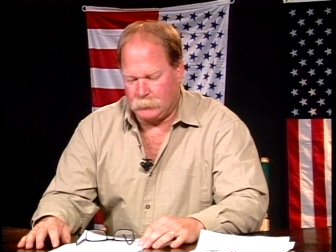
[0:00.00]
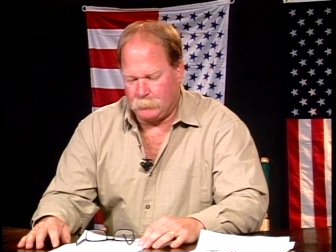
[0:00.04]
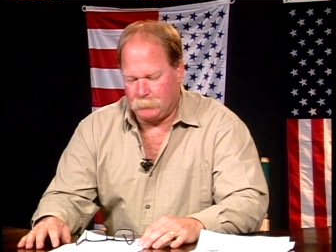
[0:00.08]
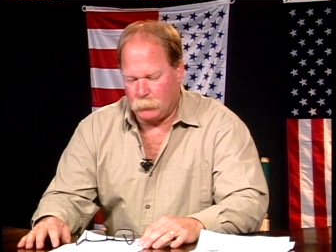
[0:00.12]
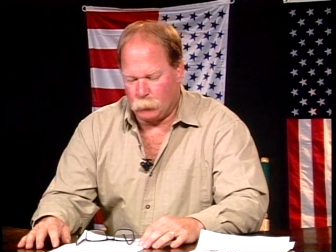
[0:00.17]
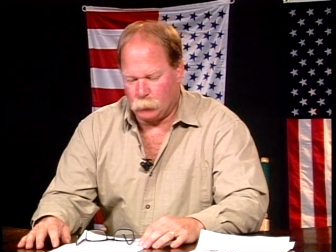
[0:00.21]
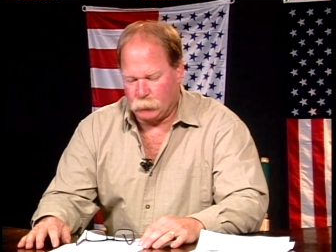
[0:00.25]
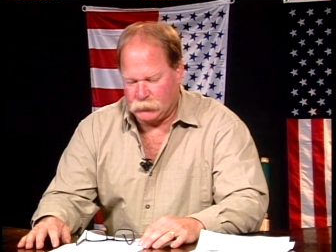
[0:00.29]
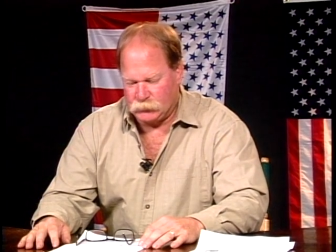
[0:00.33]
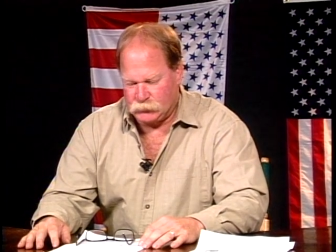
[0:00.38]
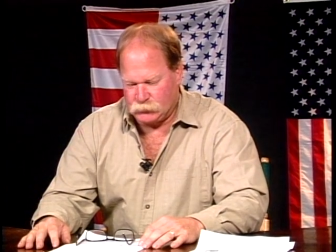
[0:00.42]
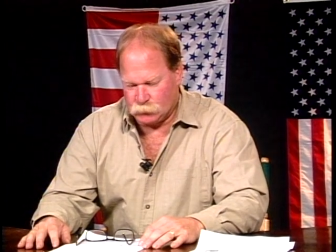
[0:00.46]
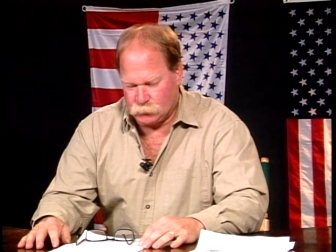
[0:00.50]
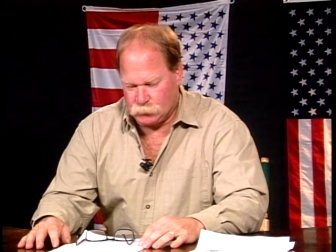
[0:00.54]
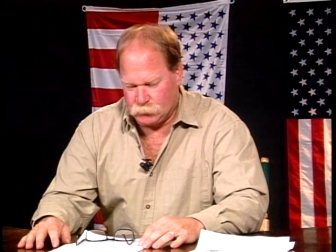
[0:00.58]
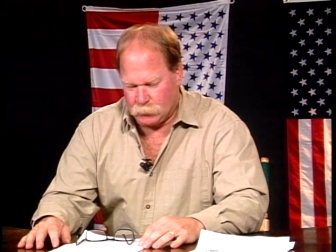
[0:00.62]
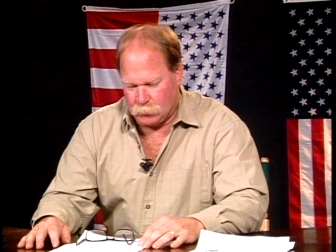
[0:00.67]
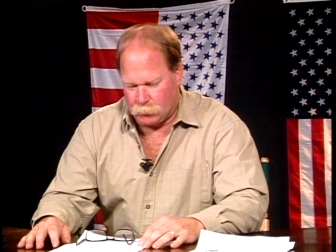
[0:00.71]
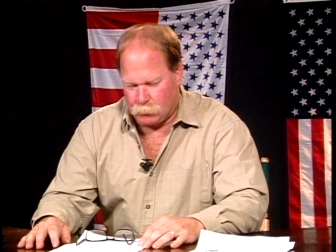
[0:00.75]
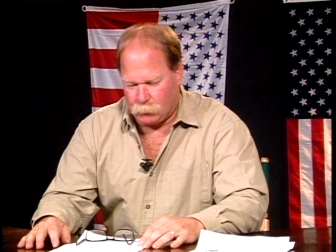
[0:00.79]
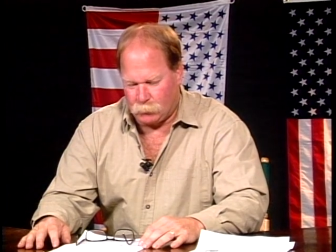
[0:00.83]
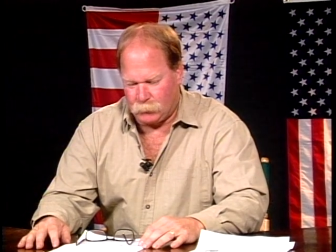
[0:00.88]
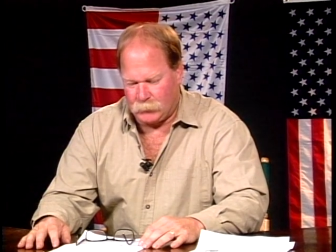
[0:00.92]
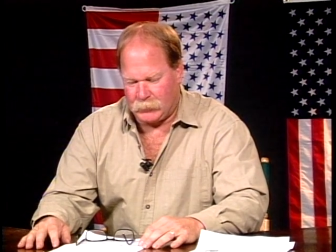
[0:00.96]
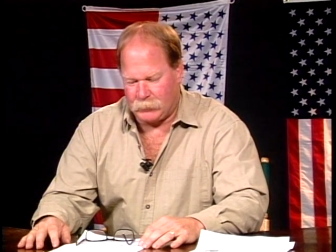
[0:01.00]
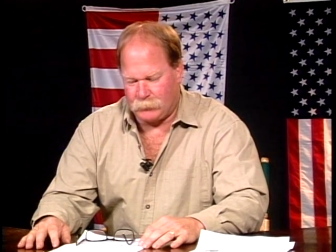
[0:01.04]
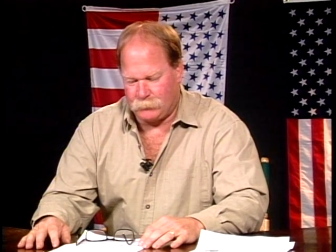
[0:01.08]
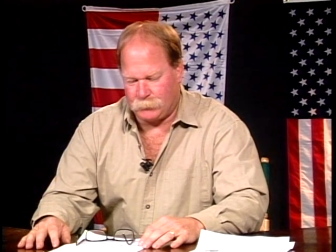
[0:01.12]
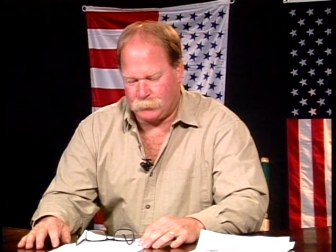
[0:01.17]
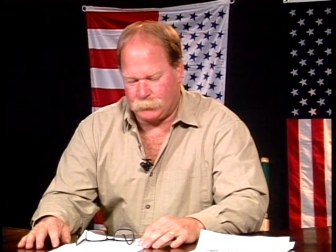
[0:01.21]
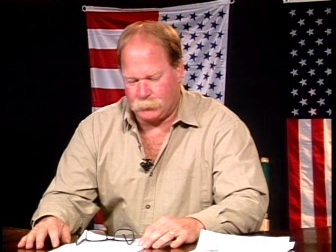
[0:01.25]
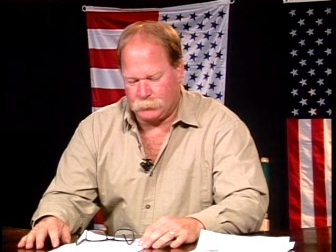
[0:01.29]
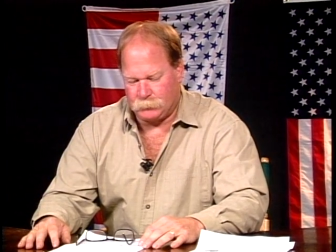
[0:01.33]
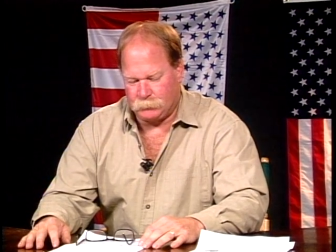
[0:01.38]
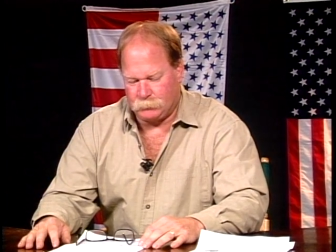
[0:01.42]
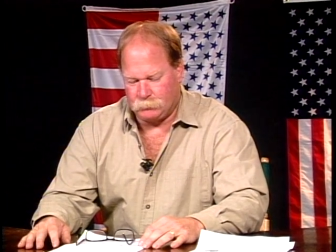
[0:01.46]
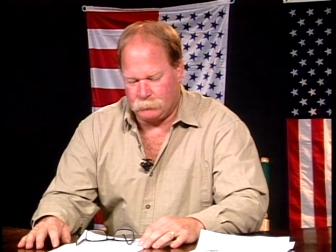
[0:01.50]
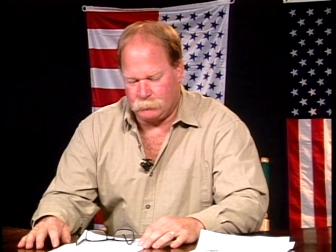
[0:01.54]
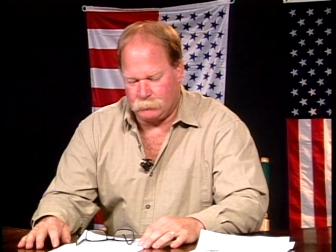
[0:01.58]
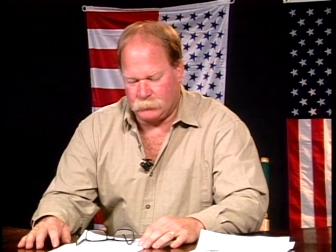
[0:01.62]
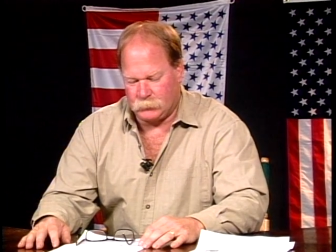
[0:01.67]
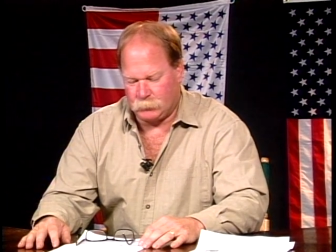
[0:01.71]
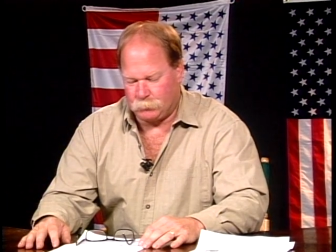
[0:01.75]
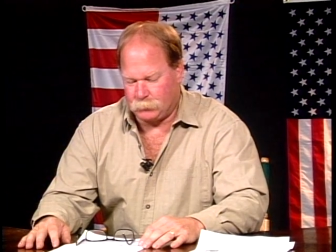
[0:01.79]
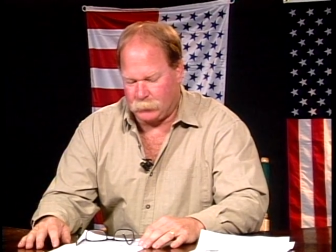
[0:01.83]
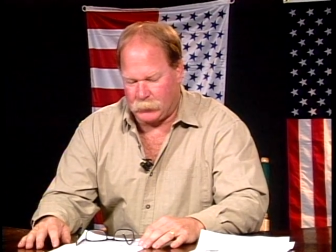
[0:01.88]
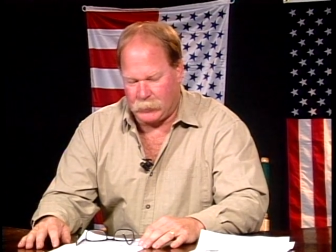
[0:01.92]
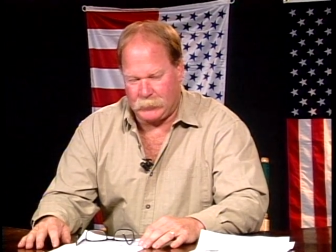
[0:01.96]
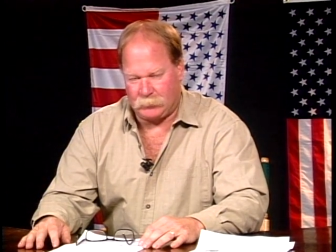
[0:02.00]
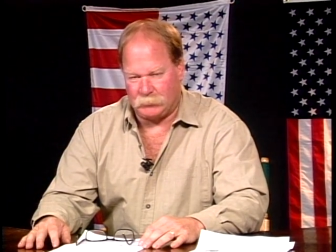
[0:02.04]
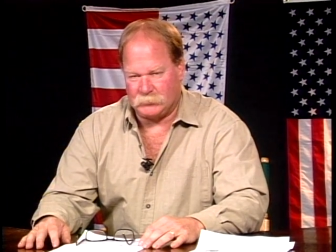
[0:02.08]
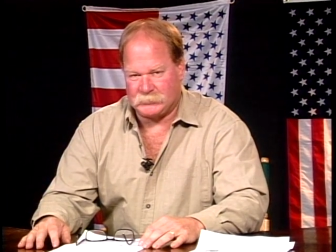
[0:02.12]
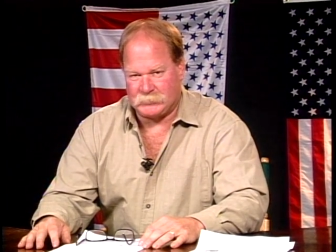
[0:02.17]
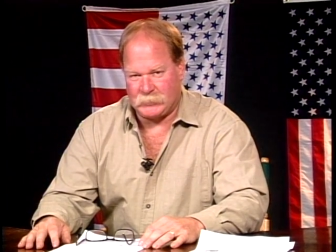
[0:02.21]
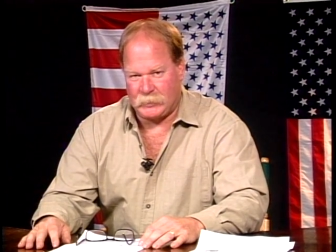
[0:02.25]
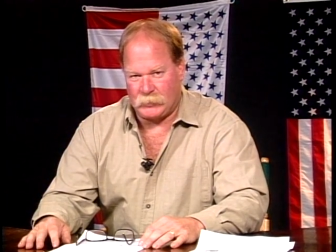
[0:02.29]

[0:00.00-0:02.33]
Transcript: We do know that the pilots